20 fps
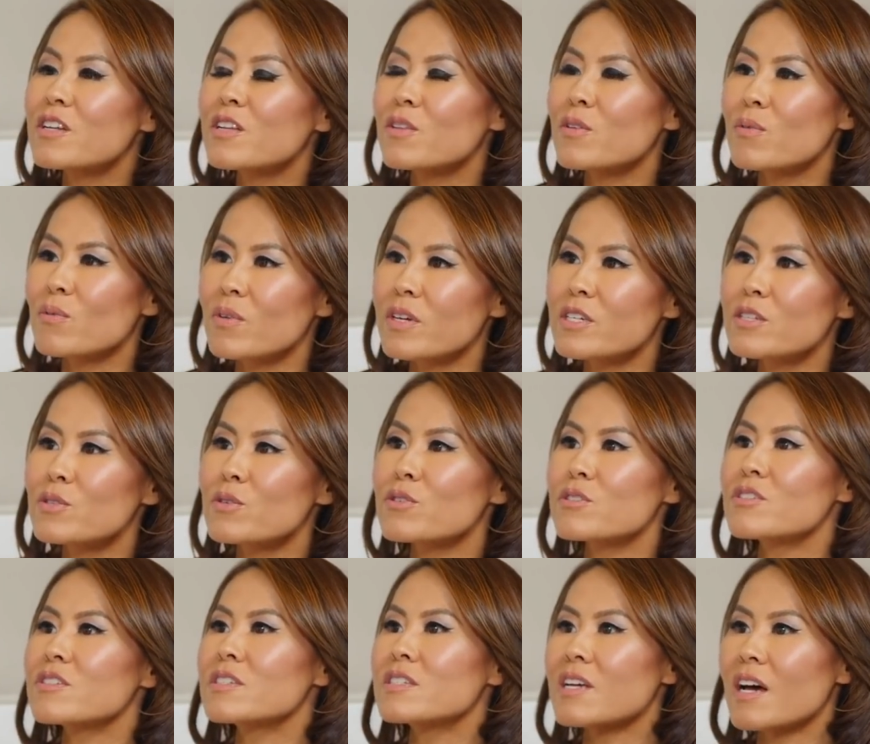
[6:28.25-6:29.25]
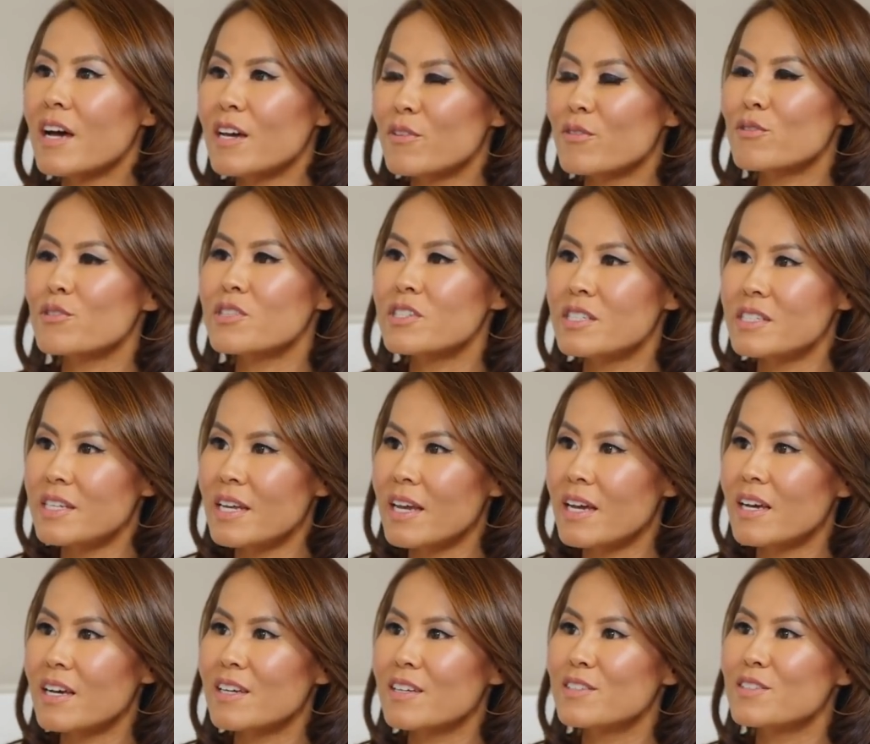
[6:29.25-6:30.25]
and the resources to
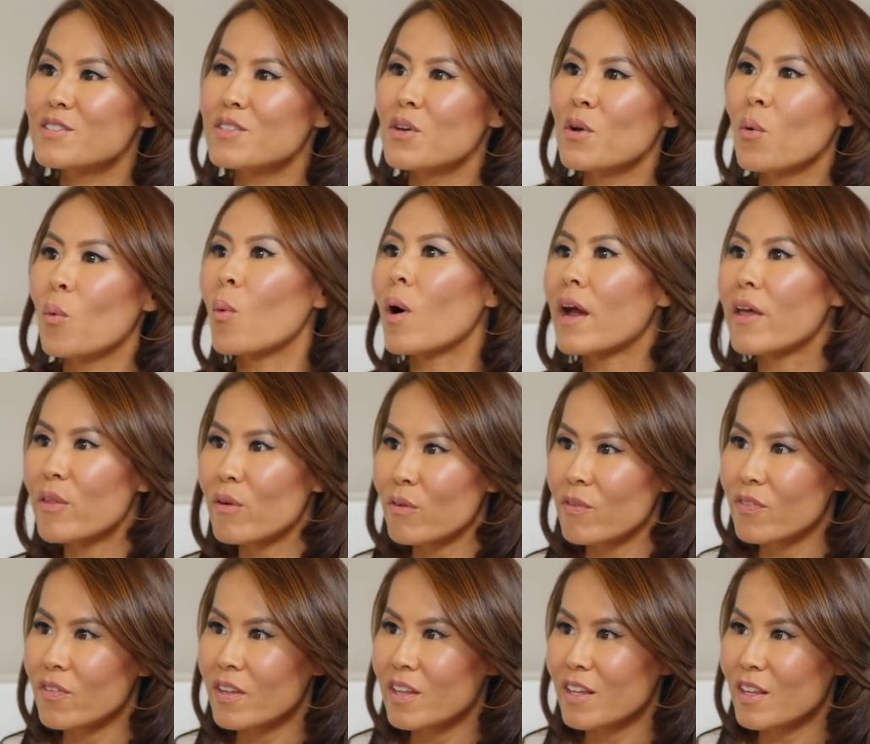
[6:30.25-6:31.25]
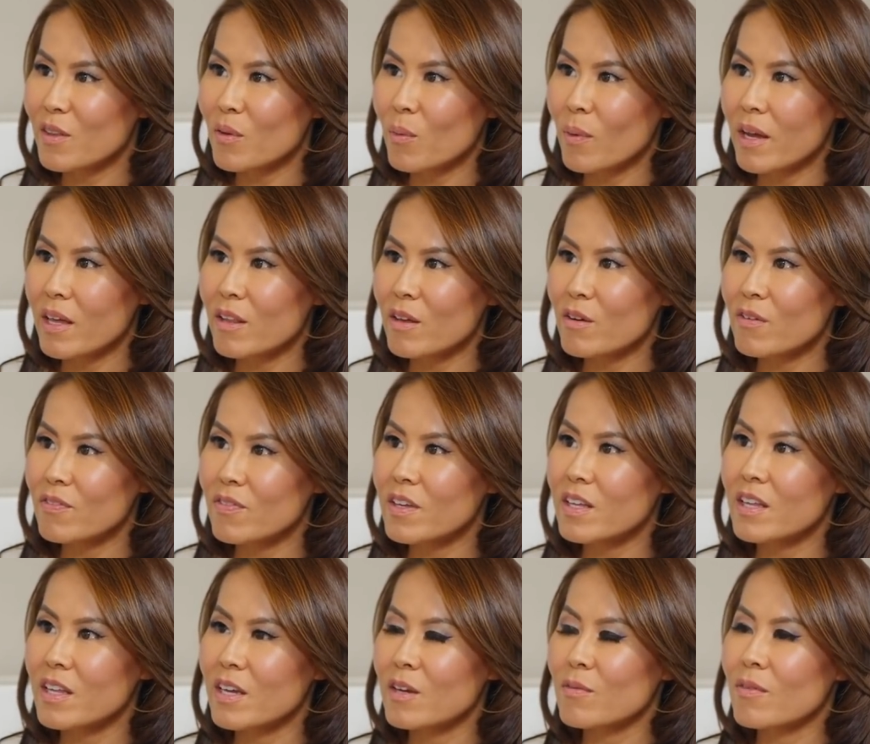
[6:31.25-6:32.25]
understand why they're feeling the way they're
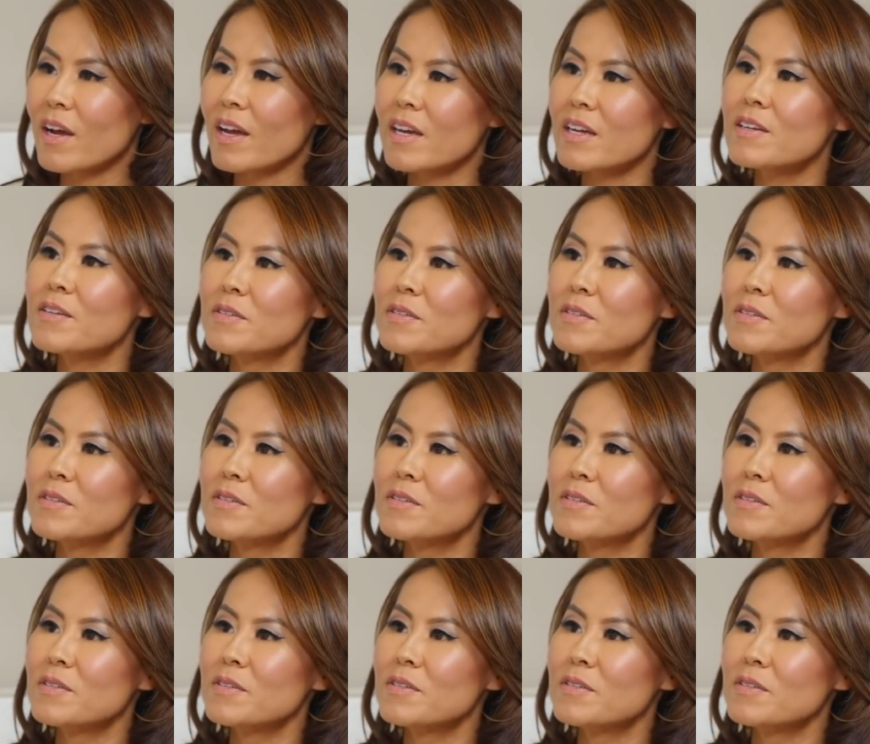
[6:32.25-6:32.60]
feeling, right?